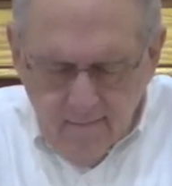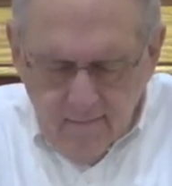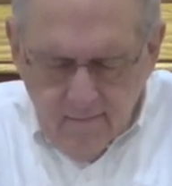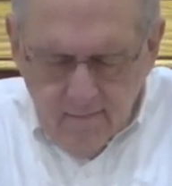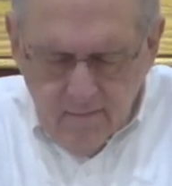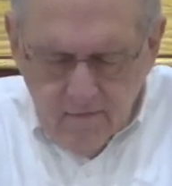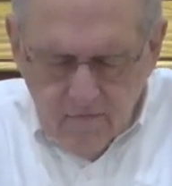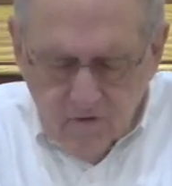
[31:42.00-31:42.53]

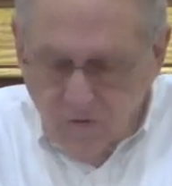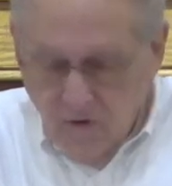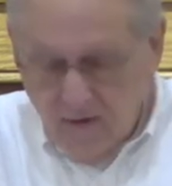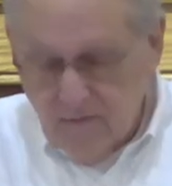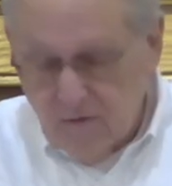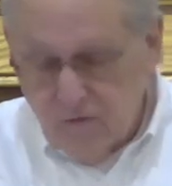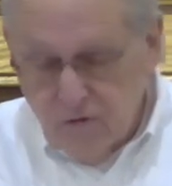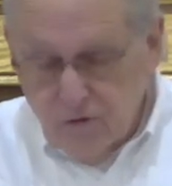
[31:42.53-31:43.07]
Just like
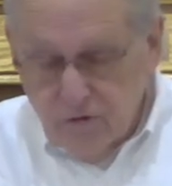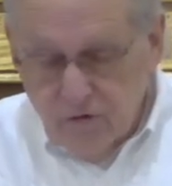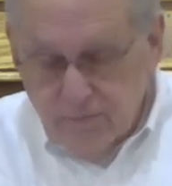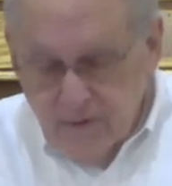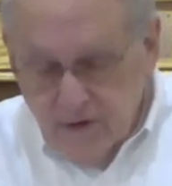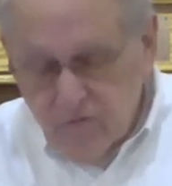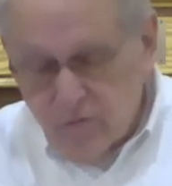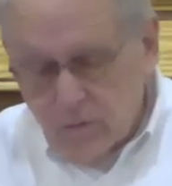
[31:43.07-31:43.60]
the children of
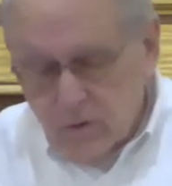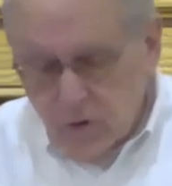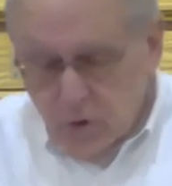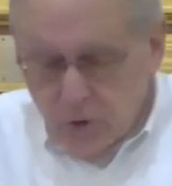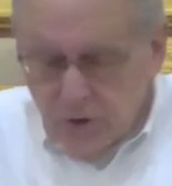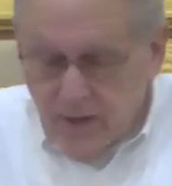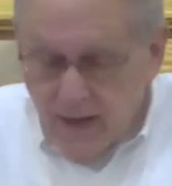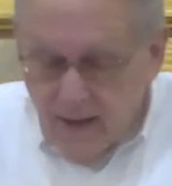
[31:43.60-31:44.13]
Israel could
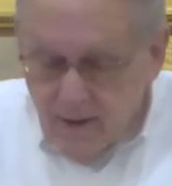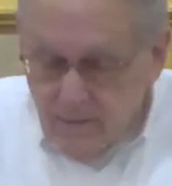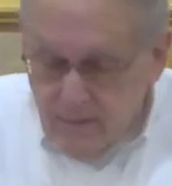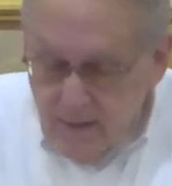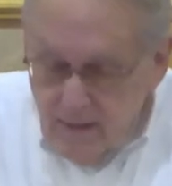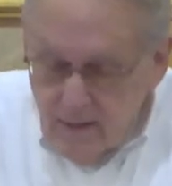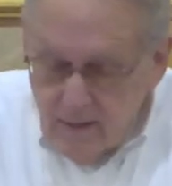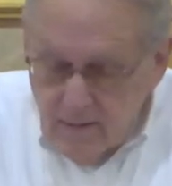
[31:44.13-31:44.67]
look out
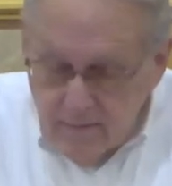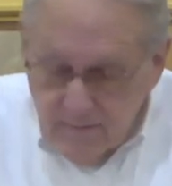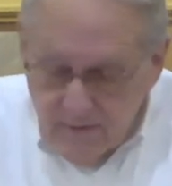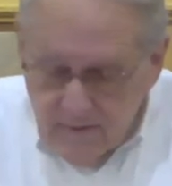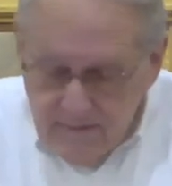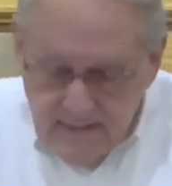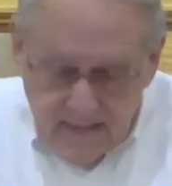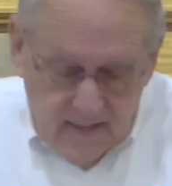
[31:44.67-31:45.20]
their
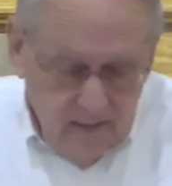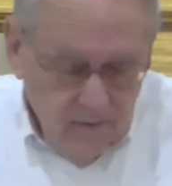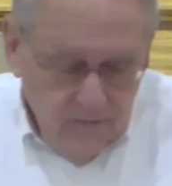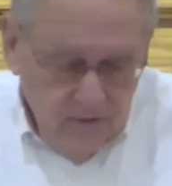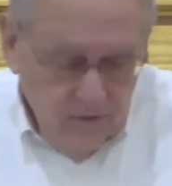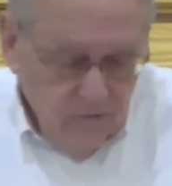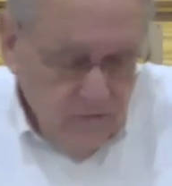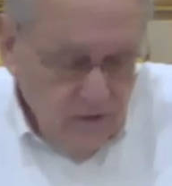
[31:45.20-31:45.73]
tents
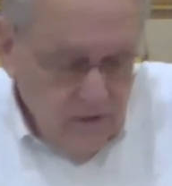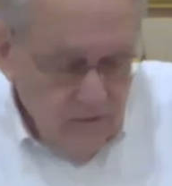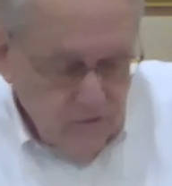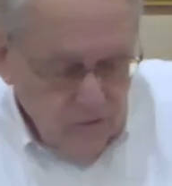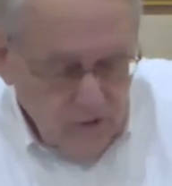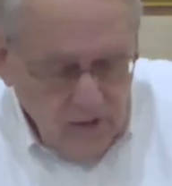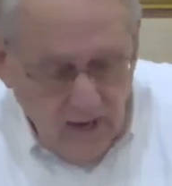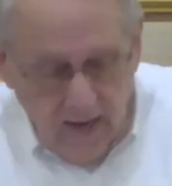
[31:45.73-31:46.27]
and see the
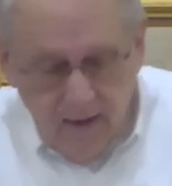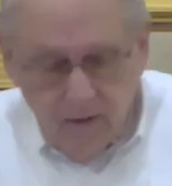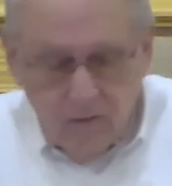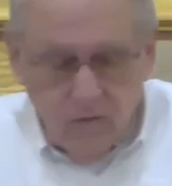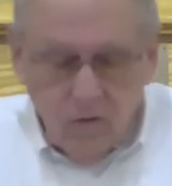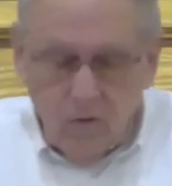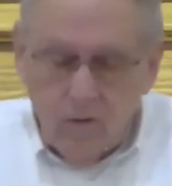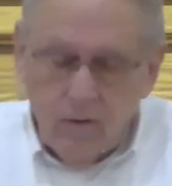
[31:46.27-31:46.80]
Shekinah
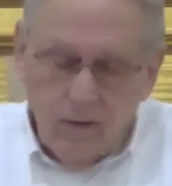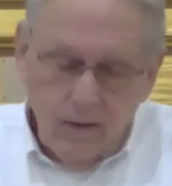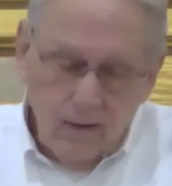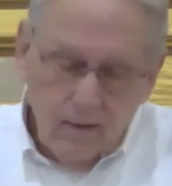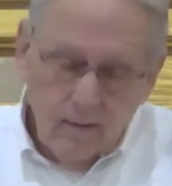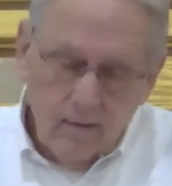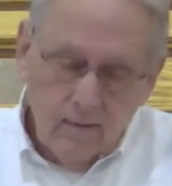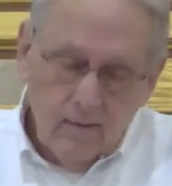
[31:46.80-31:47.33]
glory,
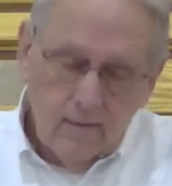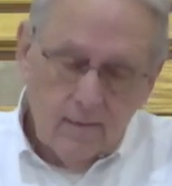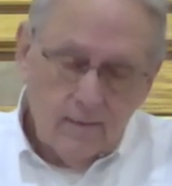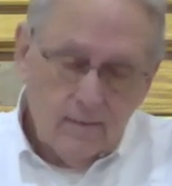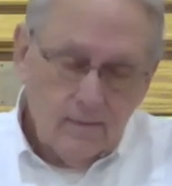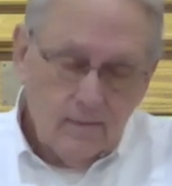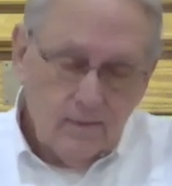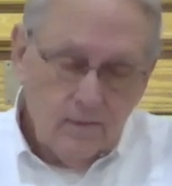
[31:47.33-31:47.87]

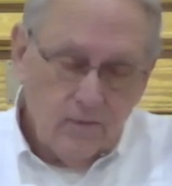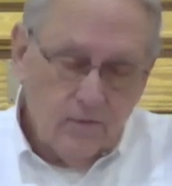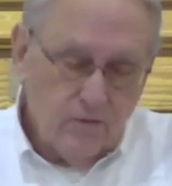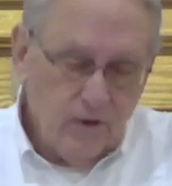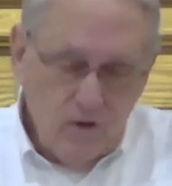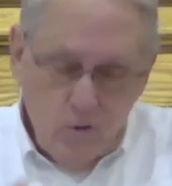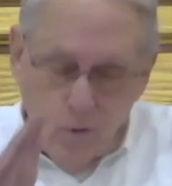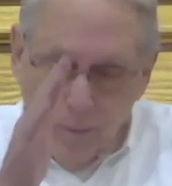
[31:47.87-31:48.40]

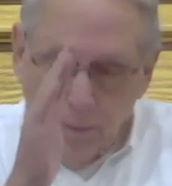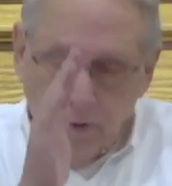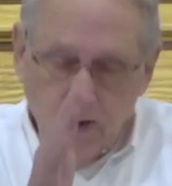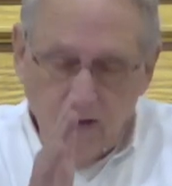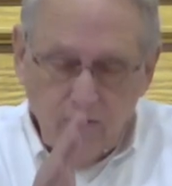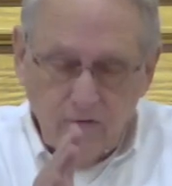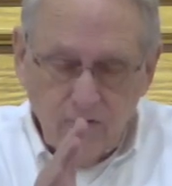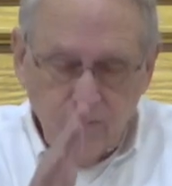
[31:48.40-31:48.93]
see your
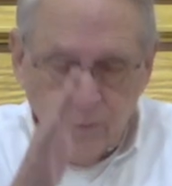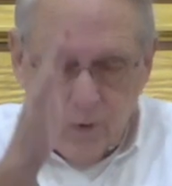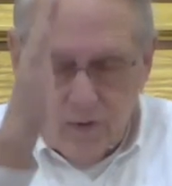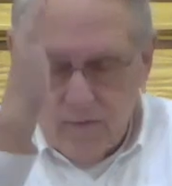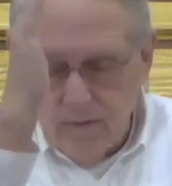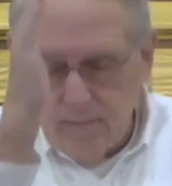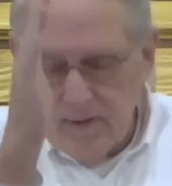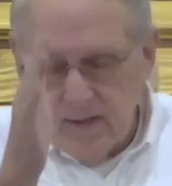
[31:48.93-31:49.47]
presence, whether
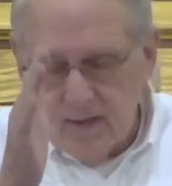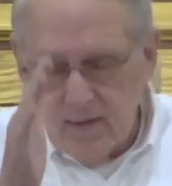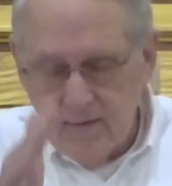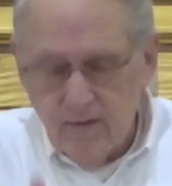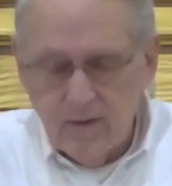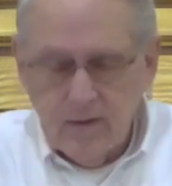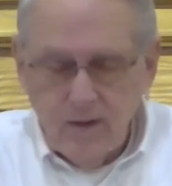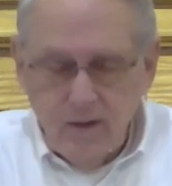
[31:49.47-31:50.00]
it be in
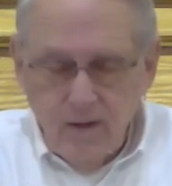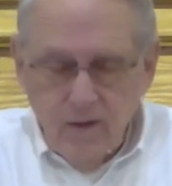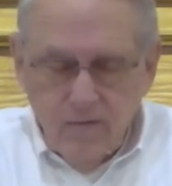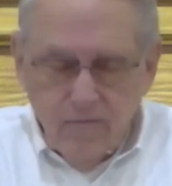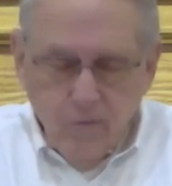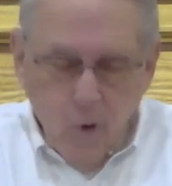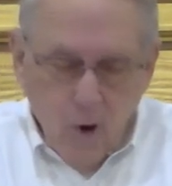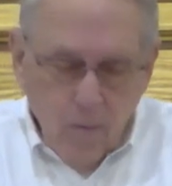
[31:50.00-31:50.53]
the
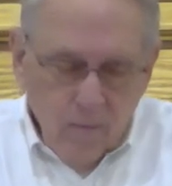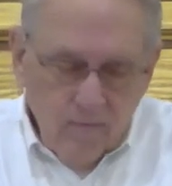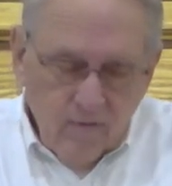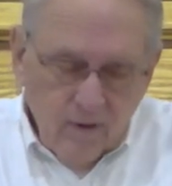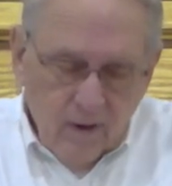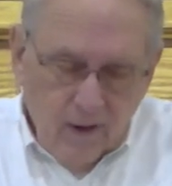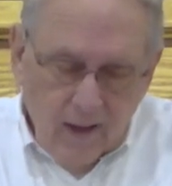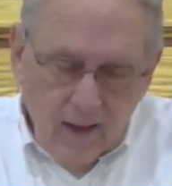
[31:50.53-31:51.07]
form of a
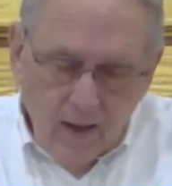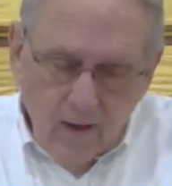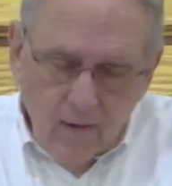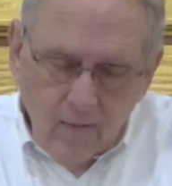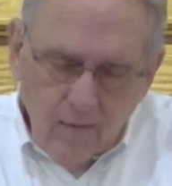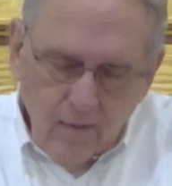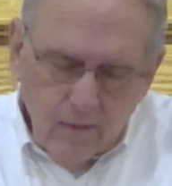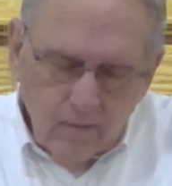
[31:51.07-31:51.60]
cloud
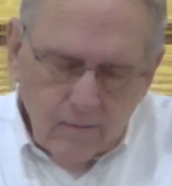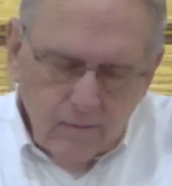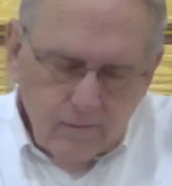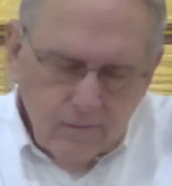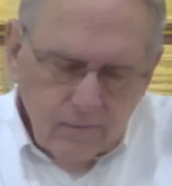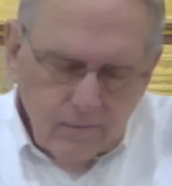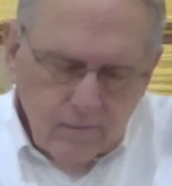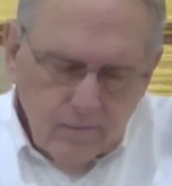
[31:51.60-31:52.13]
or
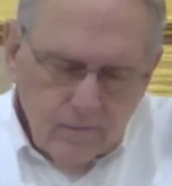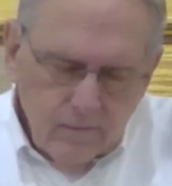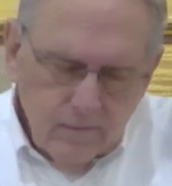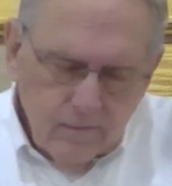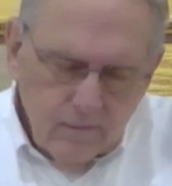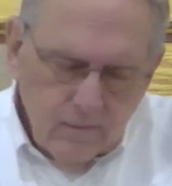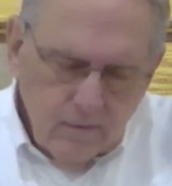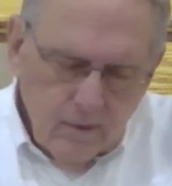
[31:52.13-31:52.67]

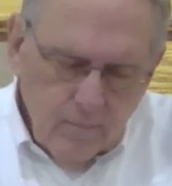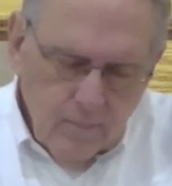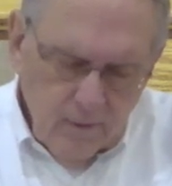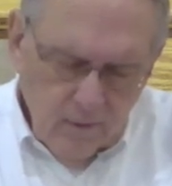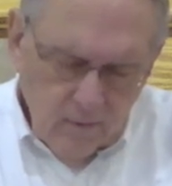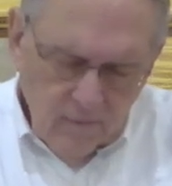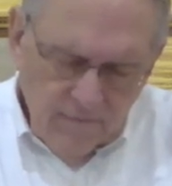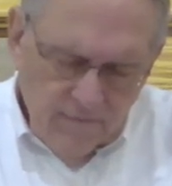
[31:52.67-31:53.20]
a
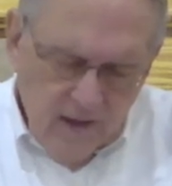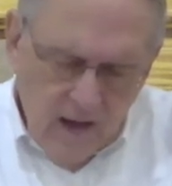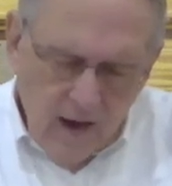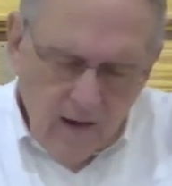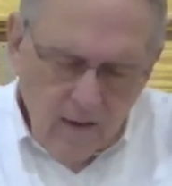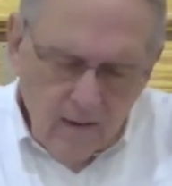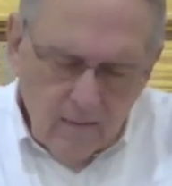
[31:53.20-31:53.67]
pillar of fire,